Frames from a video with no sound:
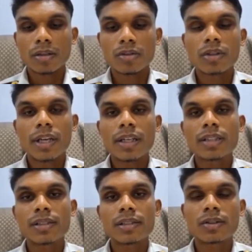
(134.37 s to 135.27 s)
So the
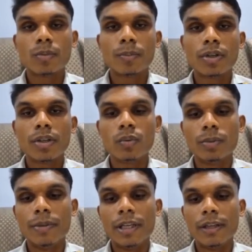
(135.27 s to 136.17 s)
next component
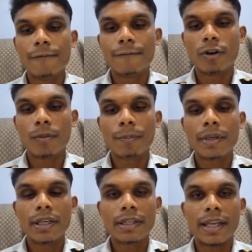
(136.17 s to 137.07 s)
would be
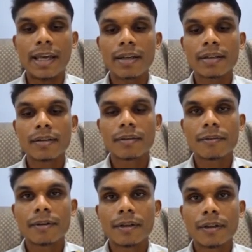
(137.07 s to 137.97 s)
forepeak tank.
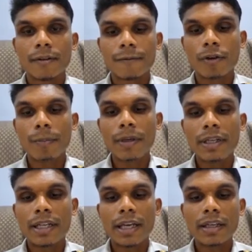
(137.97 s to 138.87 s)

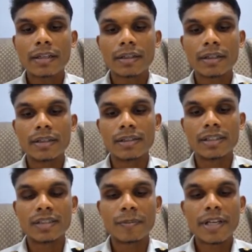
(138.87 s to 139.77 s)
Forepeak tank is
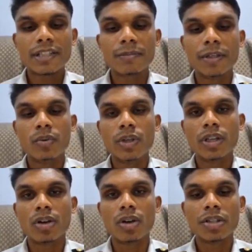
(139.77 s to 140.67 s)
the space between
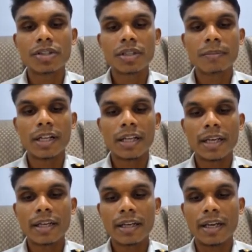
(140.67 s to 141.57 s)
the collision
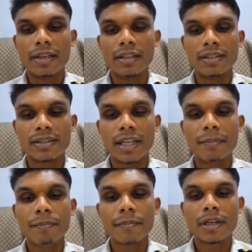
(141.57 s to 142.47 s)
bulkhead and the
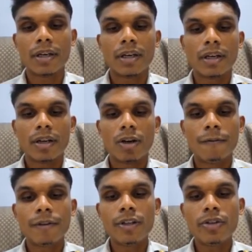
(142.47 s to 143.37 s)
stem,
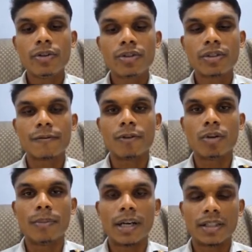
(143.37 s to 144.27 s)
often used
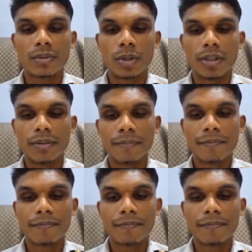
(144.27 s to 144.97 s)
for ballast water.